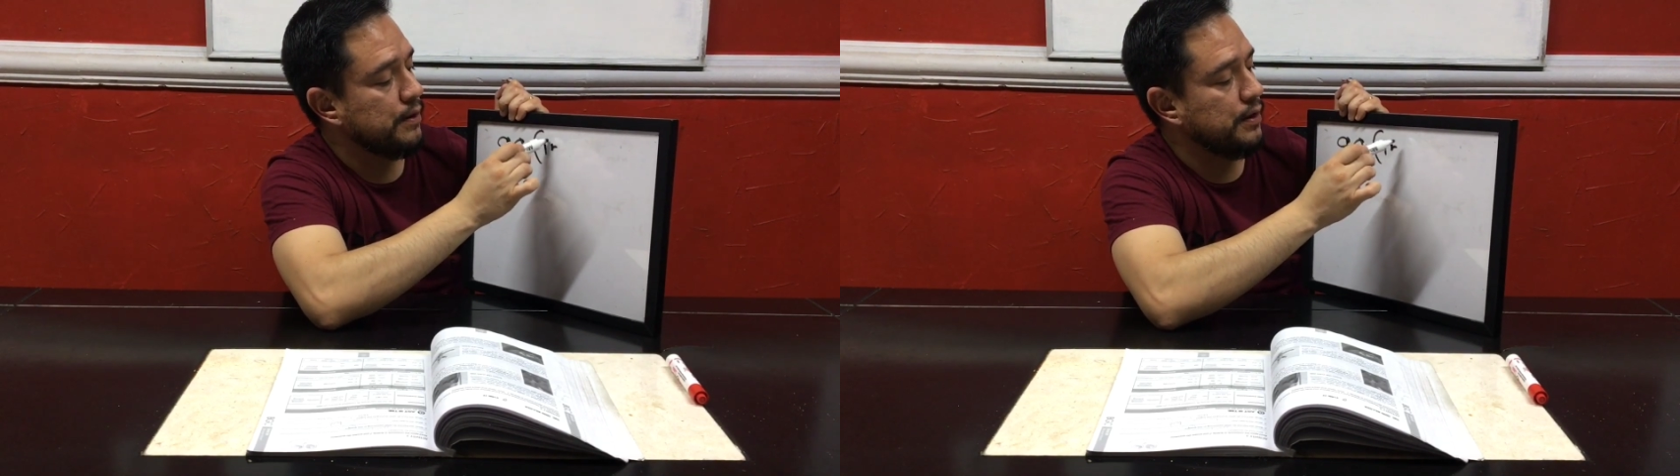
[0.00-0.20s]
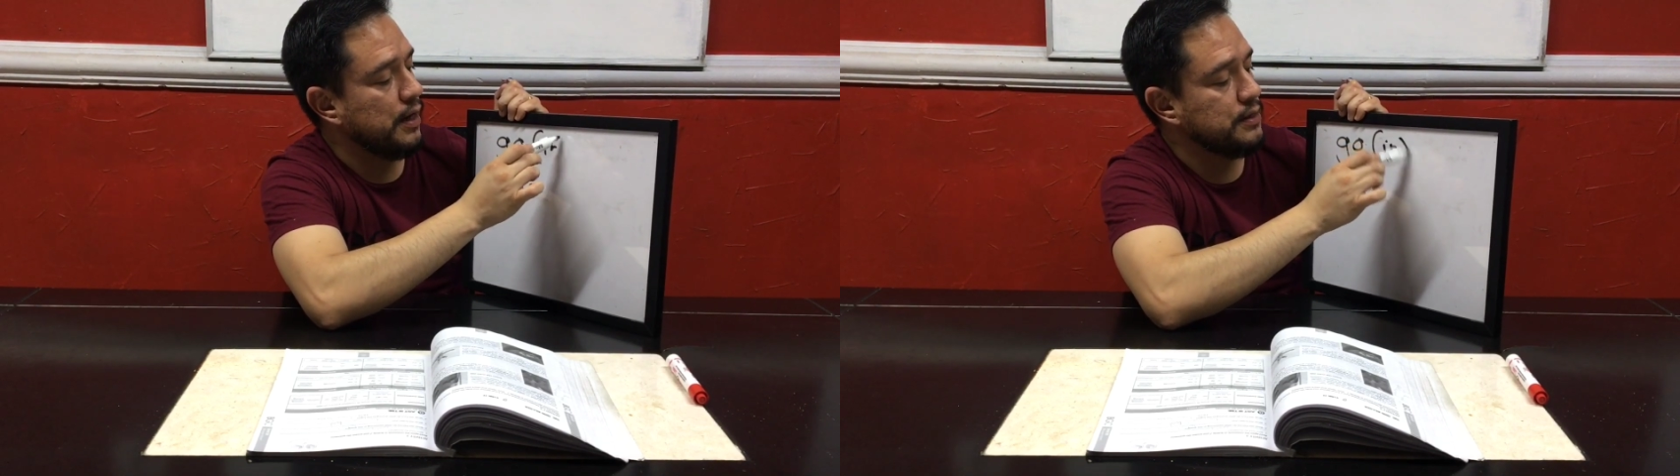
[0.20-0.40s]

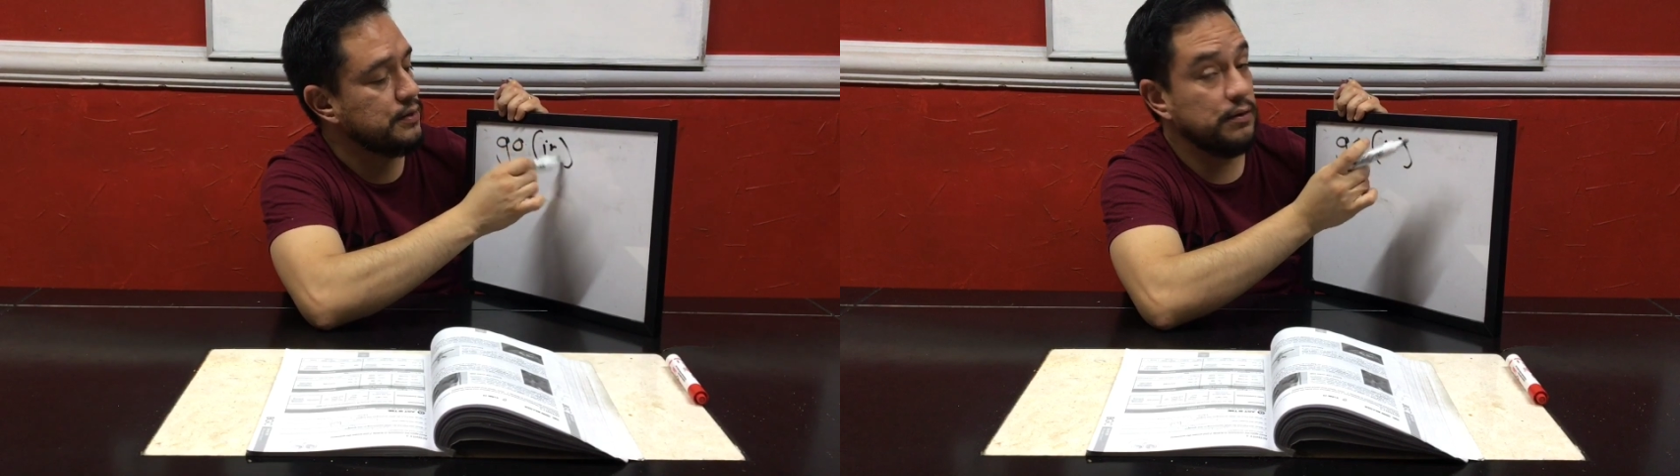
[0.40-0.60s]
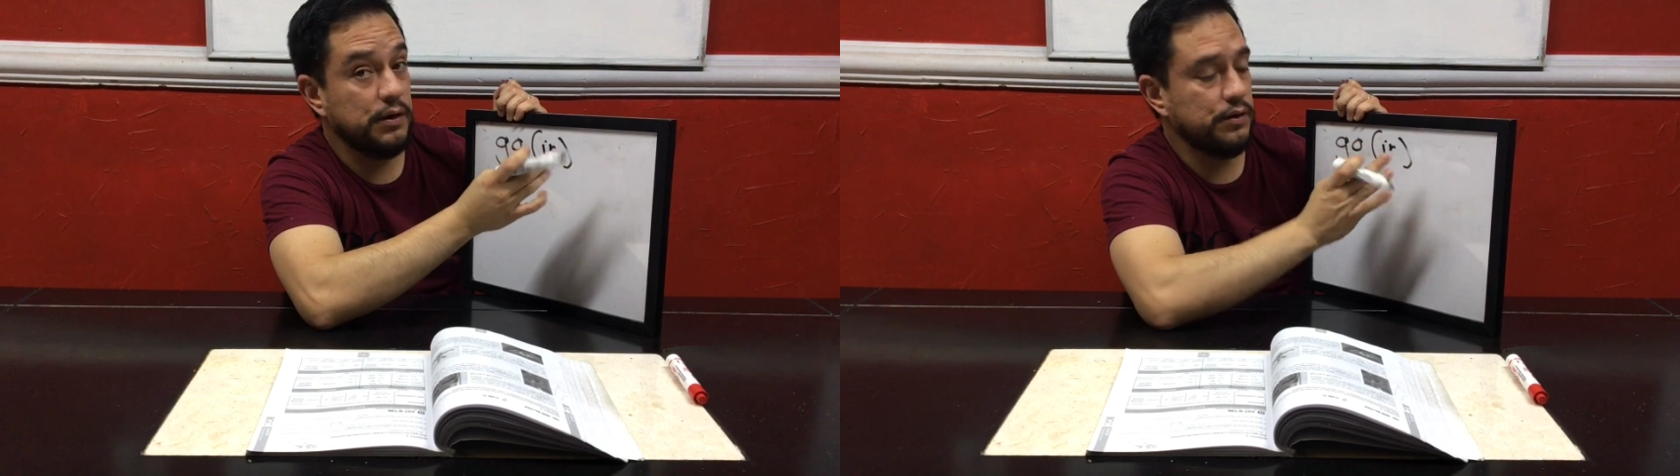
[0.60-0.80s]
Yes,
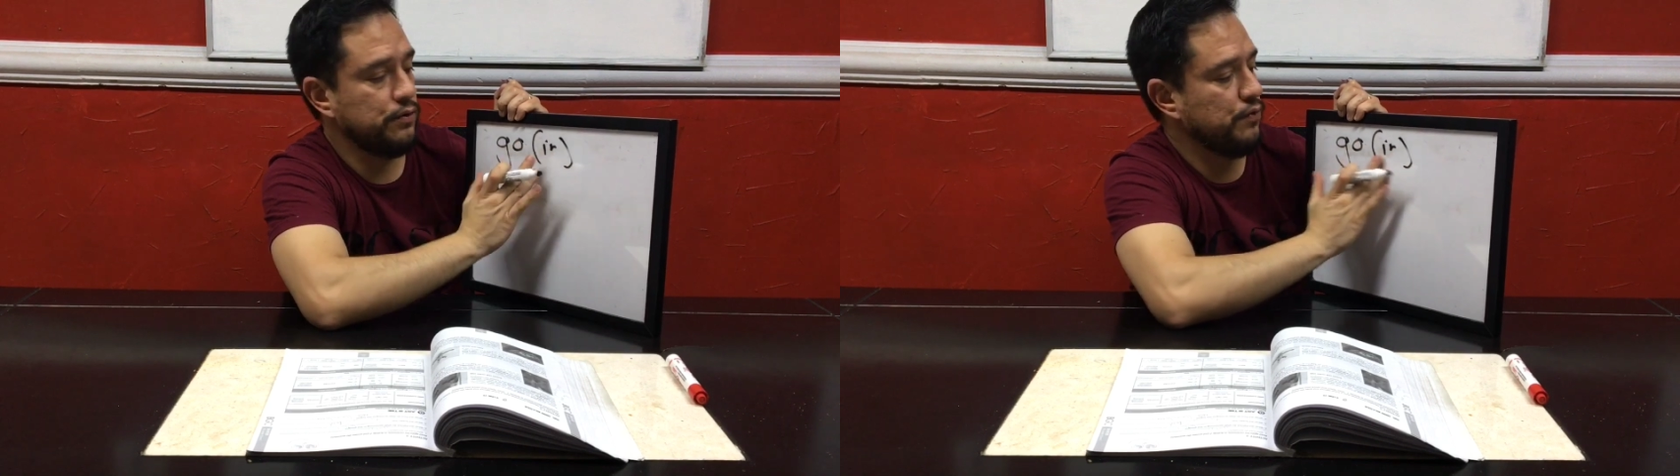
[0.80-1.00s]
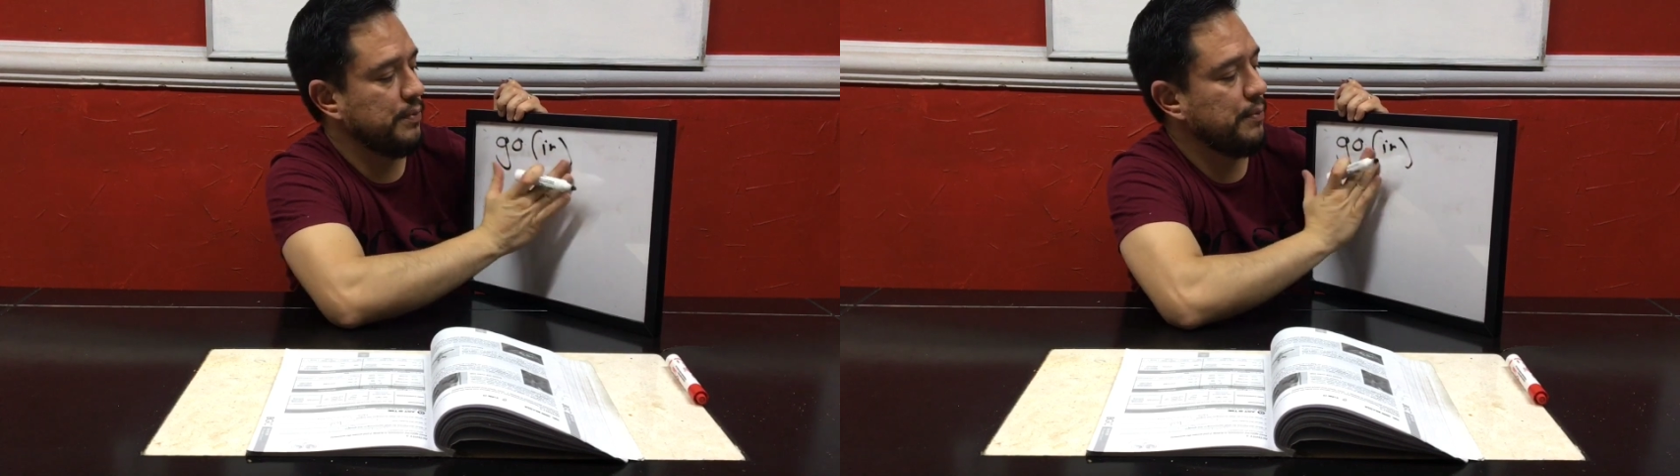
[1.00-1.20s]
ir,
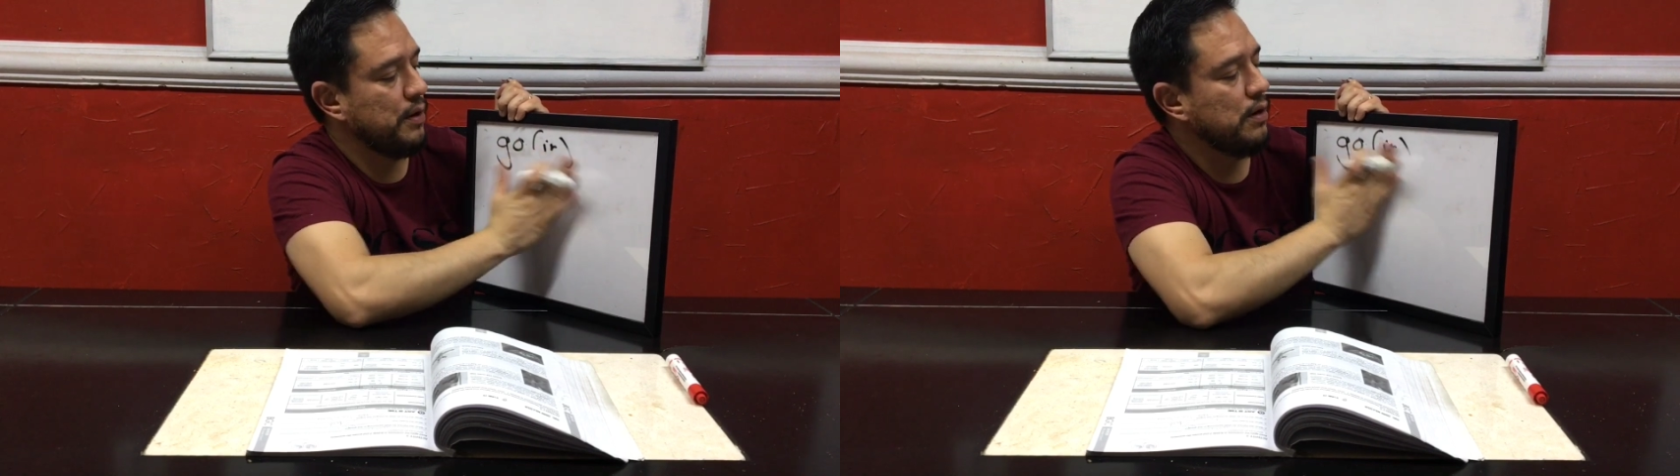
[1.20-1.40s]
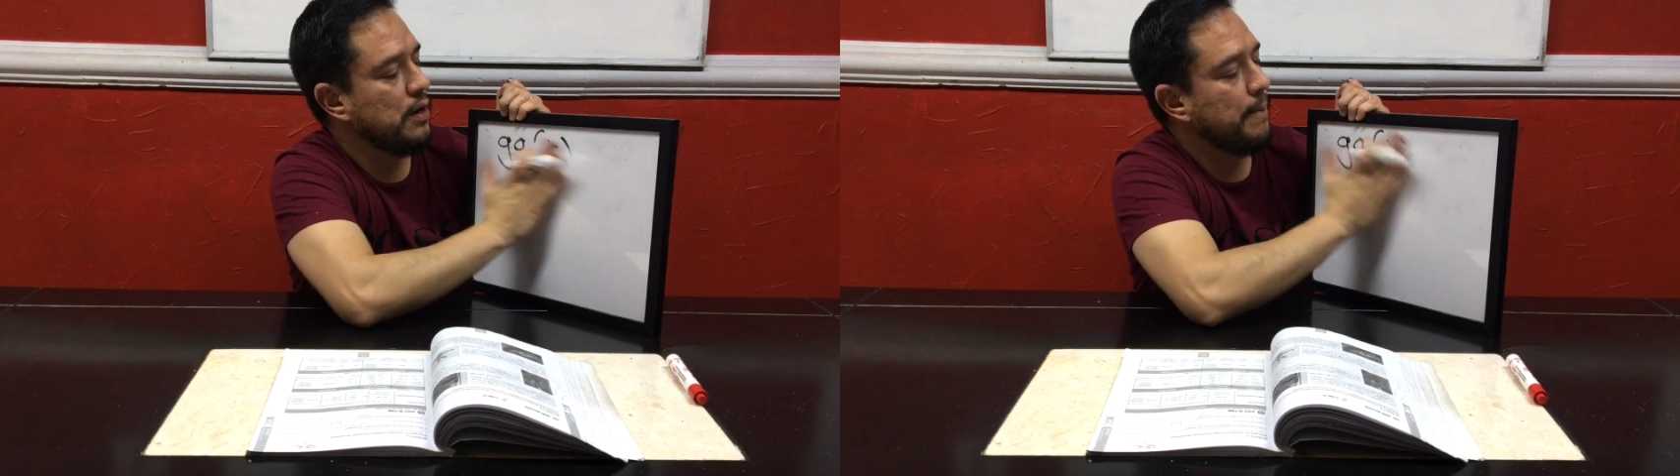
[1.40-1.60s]
remember?